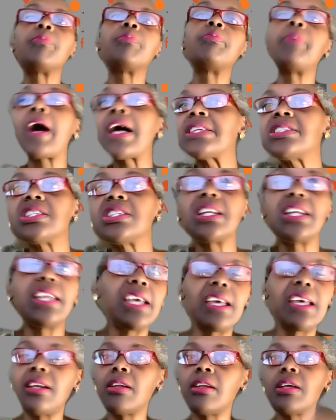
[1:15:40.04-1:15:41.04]
badging
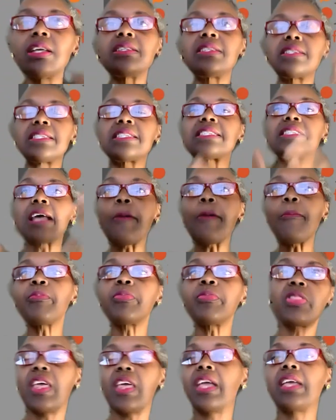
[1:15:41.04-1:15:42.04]
in. It's
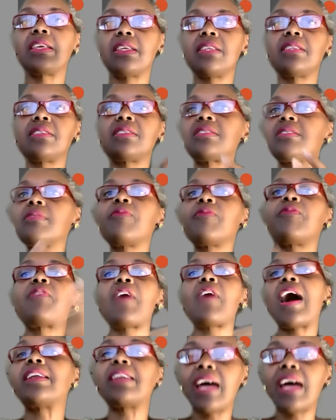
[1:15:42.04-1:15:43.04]
something
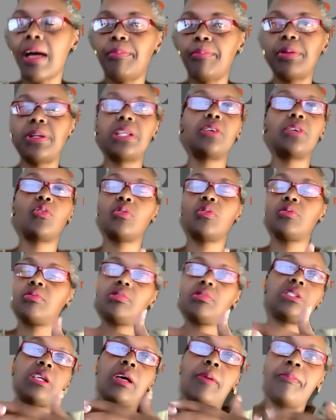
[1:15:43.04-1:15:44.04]
fun happening, or
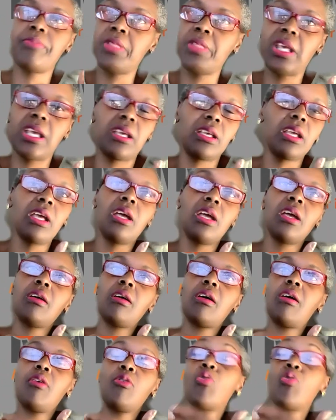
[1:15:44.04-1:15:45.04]
something
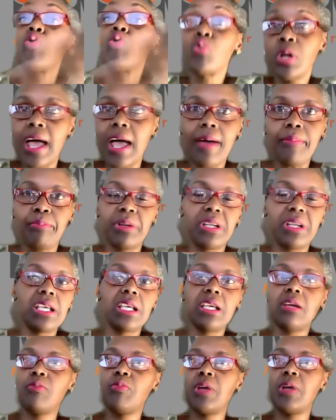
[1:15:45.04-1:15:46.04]
cool
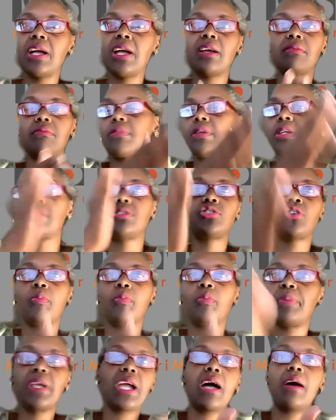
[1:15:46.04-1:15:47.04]
happening. We're
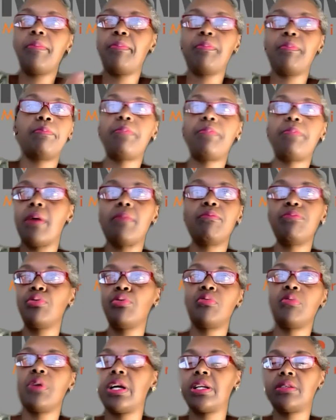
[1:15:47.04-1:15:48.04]
chopping up
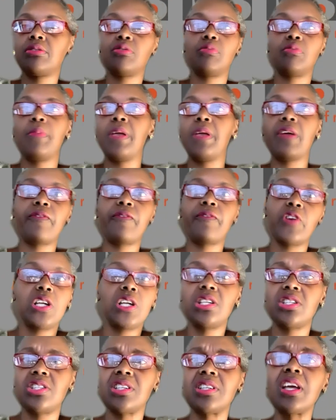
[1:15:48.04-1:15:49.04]
bamboo to make
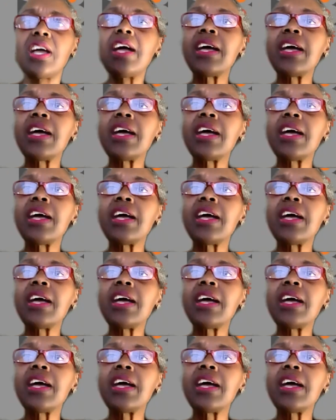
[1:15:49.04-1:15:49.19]
furniture,